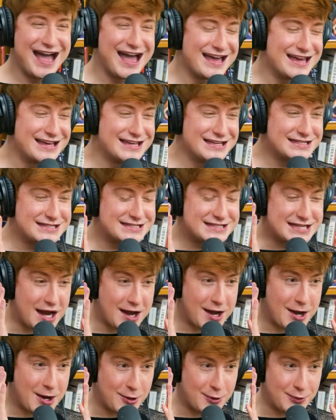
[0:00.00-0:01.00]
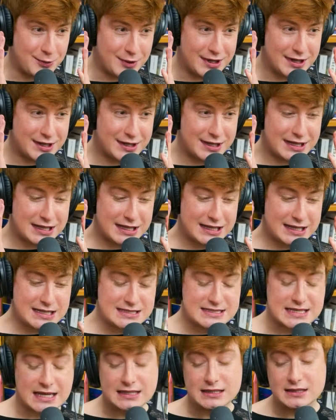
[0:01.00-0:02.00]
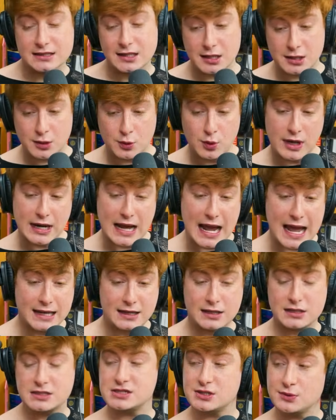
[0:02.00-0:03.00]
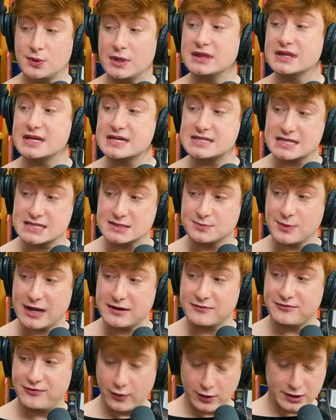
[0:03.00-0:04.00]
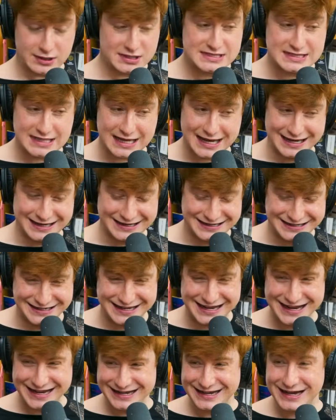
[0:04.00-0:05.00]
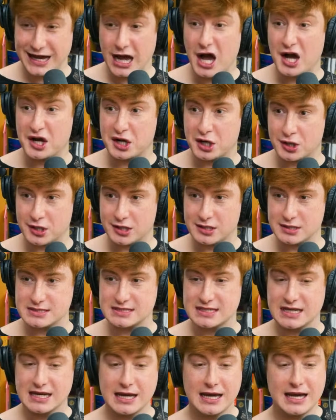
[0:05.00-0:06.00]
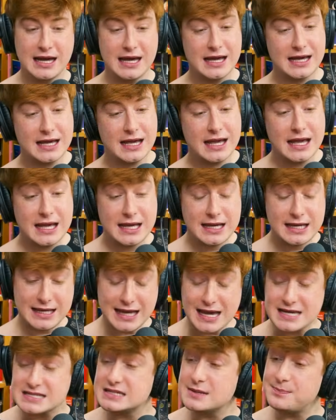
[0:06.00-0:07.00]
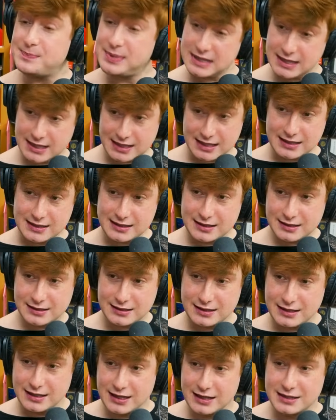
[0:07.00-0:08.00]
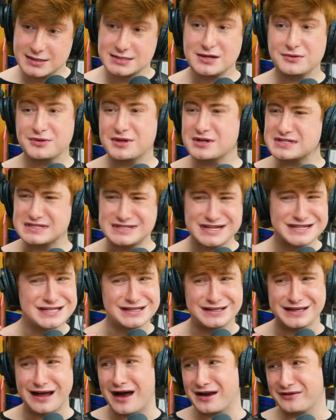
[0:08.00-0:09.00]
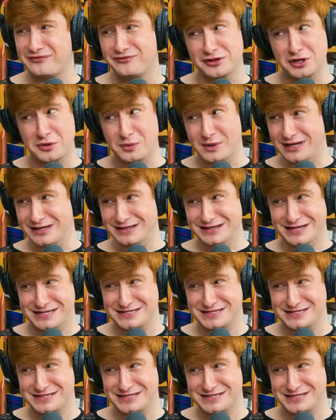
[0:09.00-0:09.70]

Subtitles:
So, he's like, look what I can do. And this is when foreskin gate occurs. He has to pee. So, there's just a lot of fluid in this